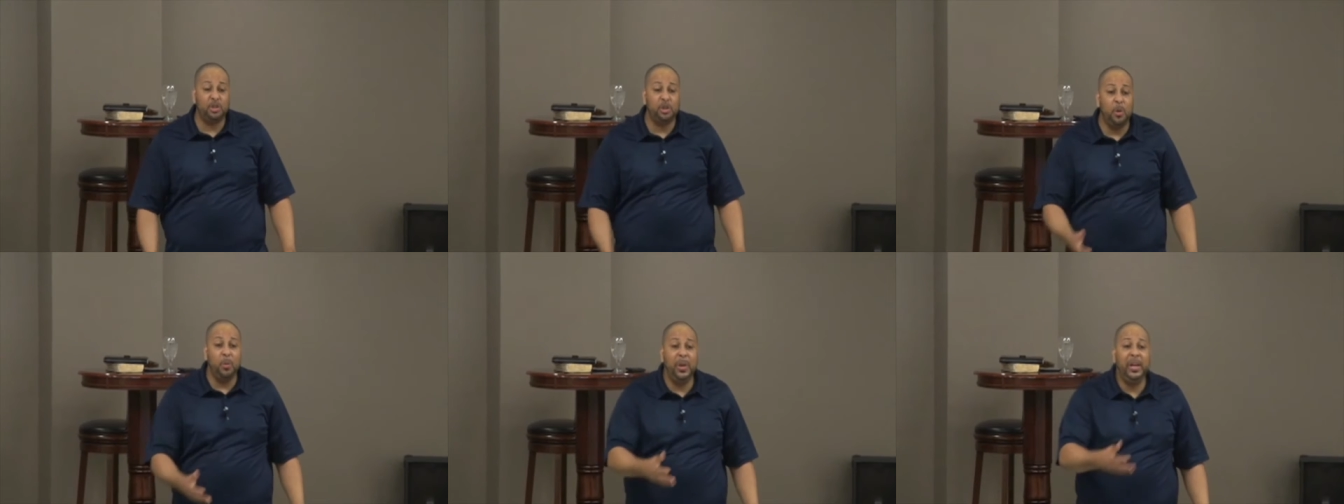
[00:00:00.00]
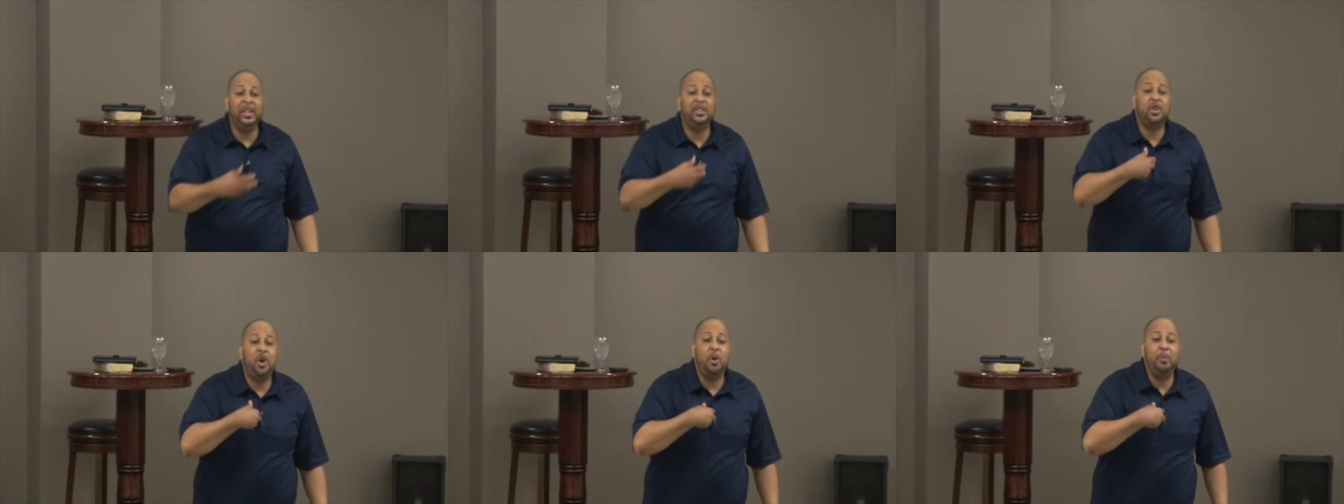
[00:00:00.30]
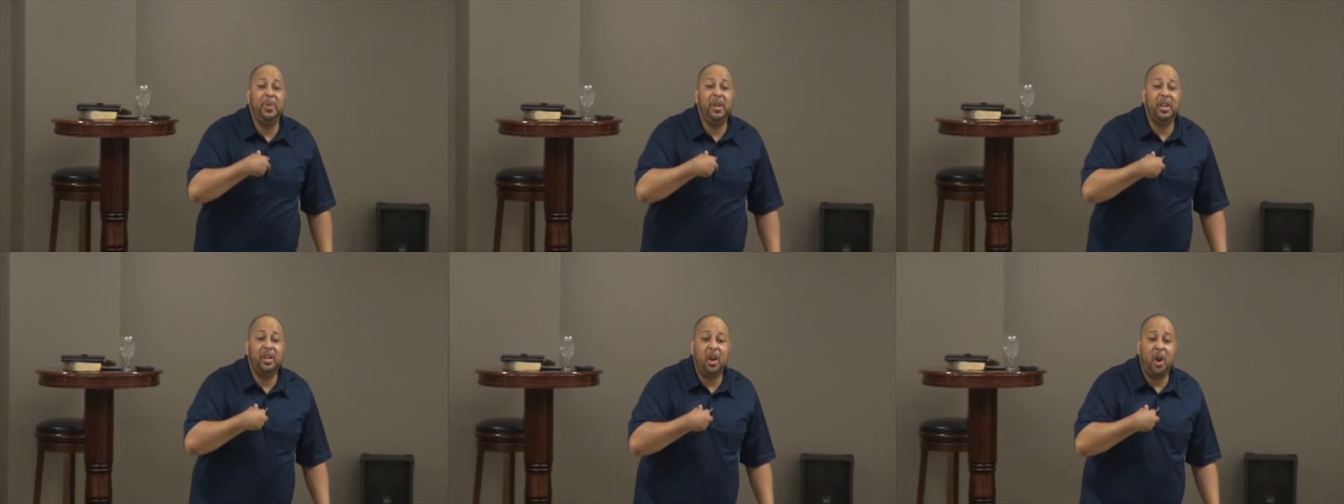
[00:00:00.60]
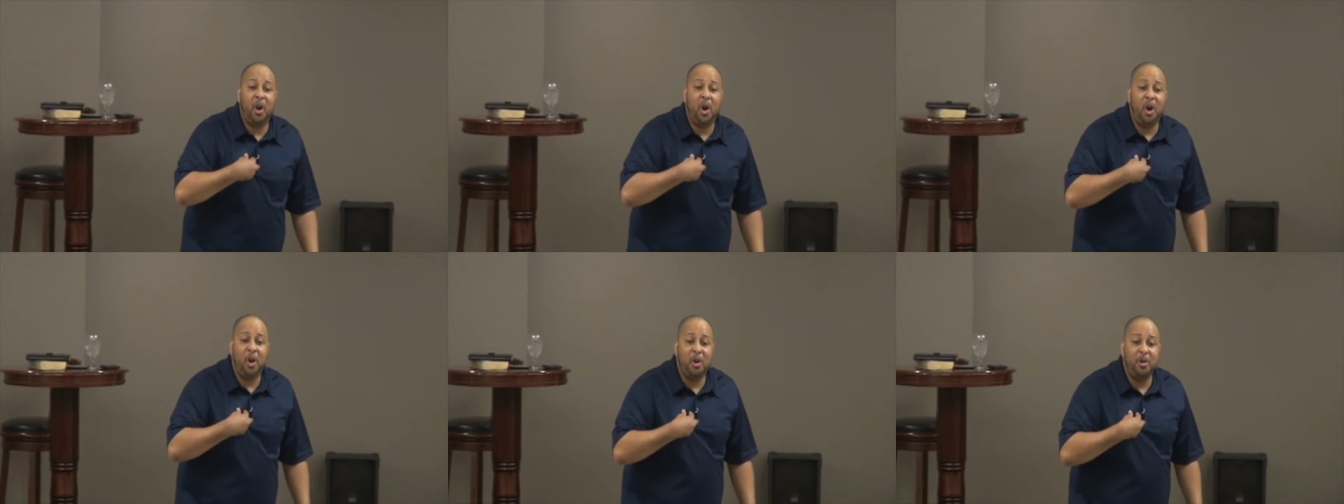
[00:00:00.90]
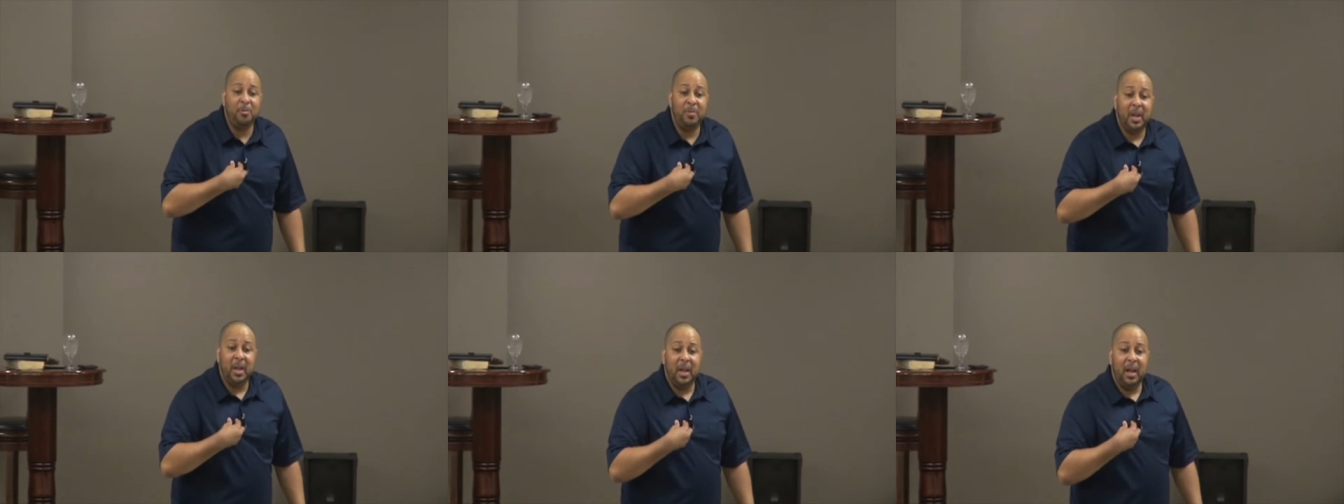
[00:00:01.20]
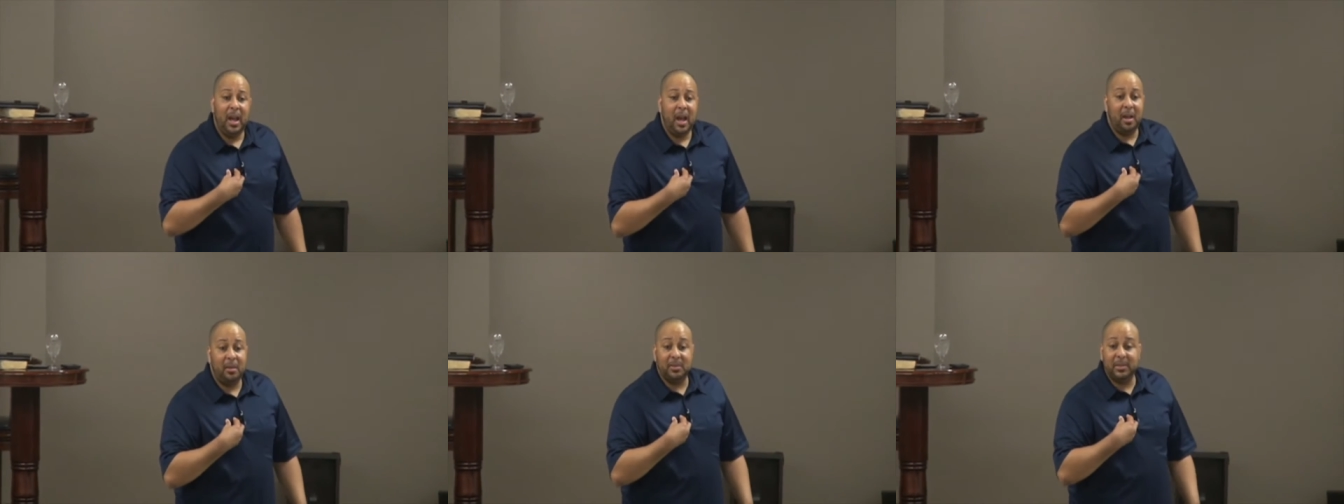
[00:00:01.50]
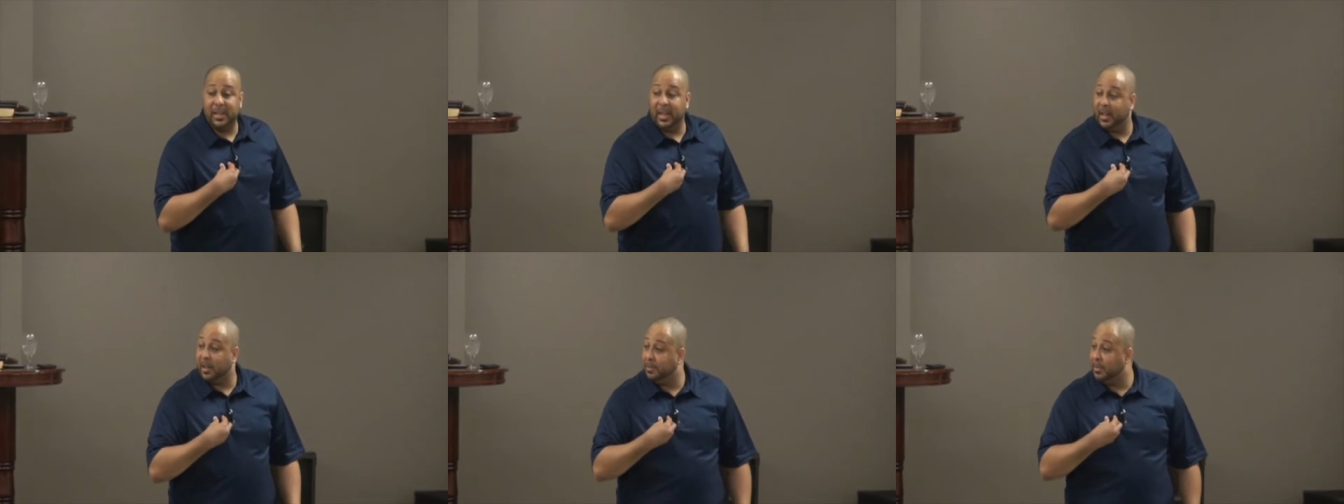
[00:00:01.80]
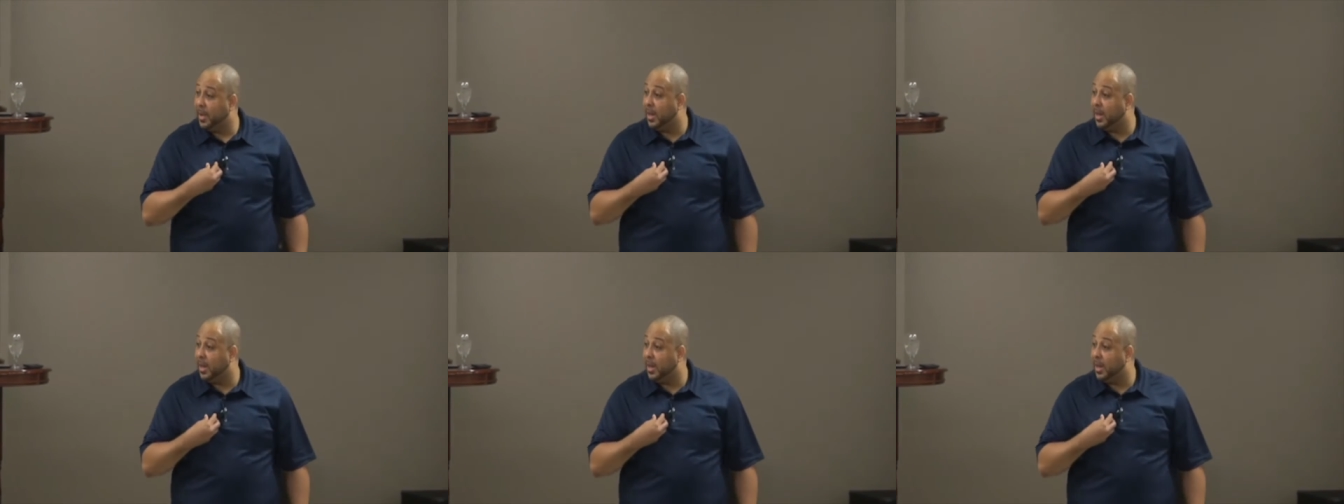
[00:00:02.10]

So when he told me to go home, I was thinking,